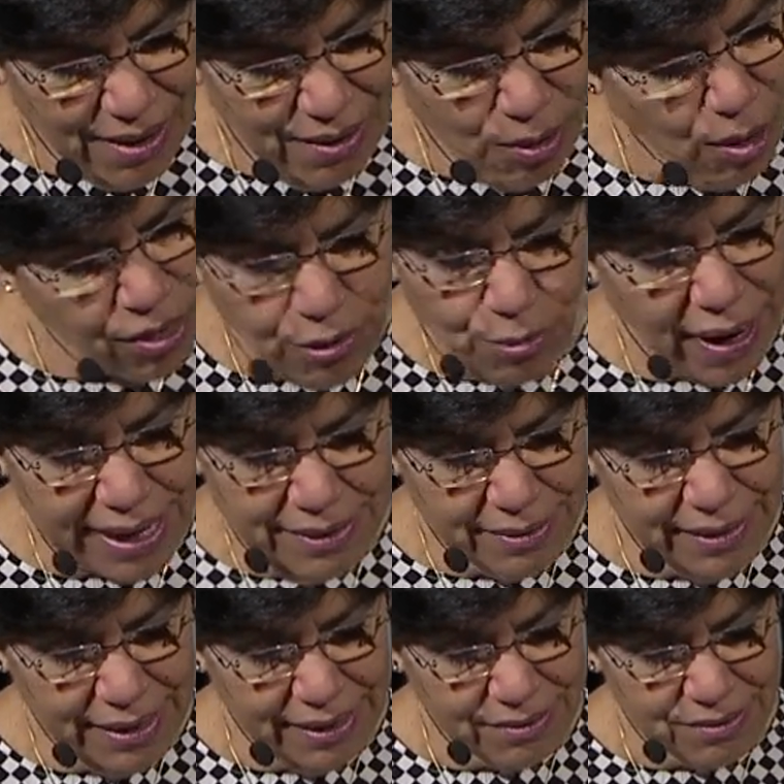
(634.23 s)
all the right
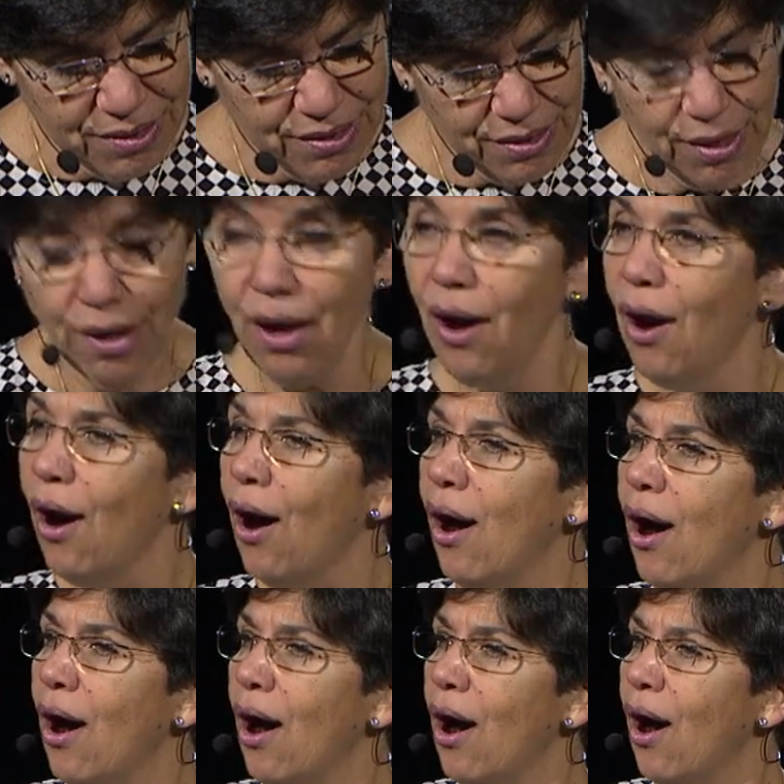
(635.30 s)
things,
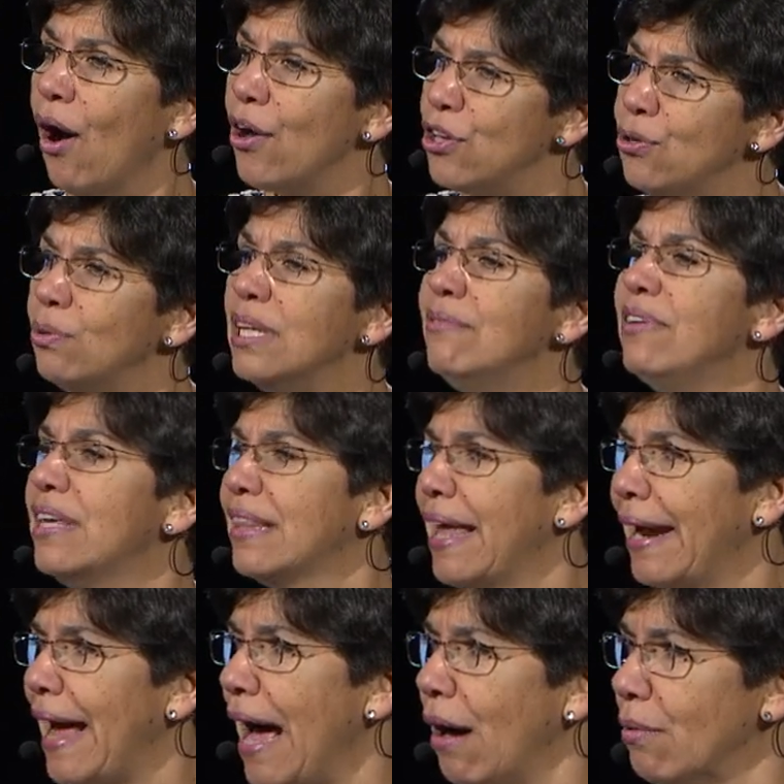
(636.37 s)
are you living
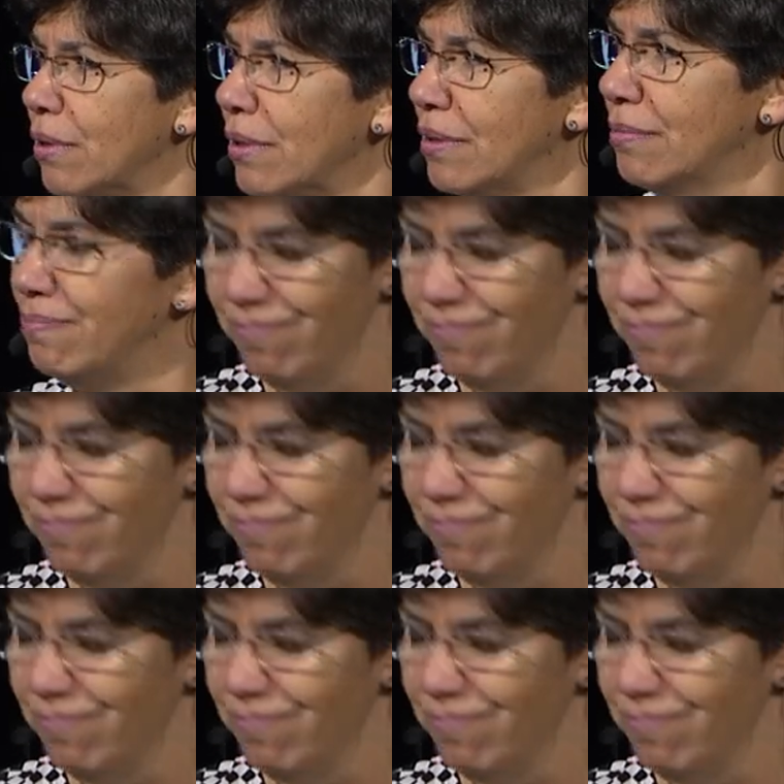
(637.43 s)
that out?